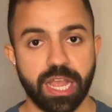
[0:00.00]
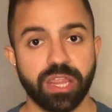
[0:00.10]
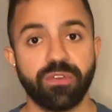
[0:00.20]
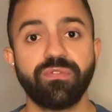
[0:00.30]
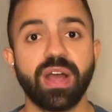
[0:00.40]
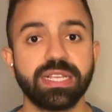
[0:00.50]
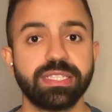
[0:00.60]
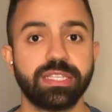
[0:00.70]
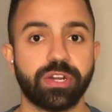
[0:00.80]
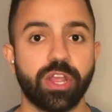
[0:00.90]
The
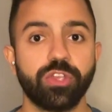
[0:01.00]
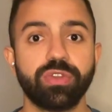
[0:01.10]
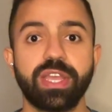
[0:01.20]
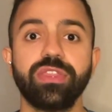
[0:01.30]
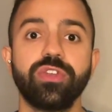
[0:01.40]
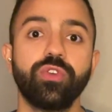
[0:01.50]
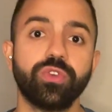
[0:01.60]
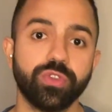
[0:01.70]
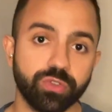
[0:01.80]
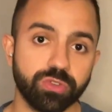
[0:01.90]
faster you get your
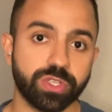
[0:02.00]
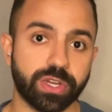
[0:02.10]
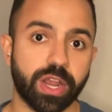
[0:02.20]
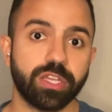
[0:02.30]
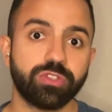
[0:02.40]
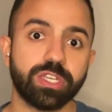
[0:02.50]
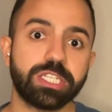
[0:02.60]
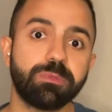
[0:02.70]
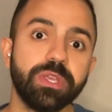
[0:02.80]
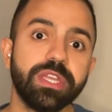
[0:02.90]
user to
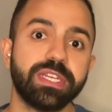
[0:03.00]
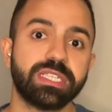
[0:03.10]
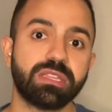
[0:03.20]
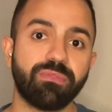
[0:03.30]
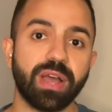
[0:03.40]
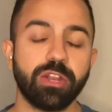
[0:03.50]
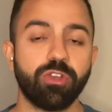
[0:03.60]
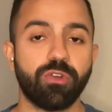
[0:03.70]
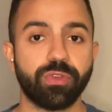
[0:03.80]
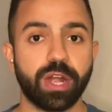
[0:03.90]
experience the value
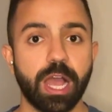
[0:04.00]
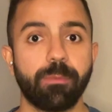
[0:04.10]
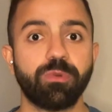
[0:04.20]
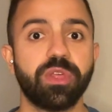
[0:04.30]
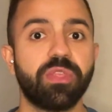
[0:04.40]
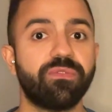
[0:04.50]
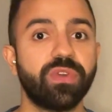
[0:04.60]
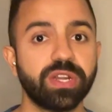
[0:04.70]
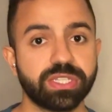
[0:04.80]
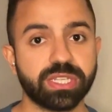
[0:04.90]
of your app within the
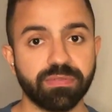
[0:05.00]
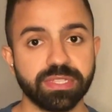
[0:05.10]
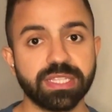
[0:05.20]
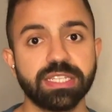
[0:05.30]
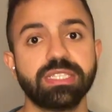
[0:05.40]
first 7 days,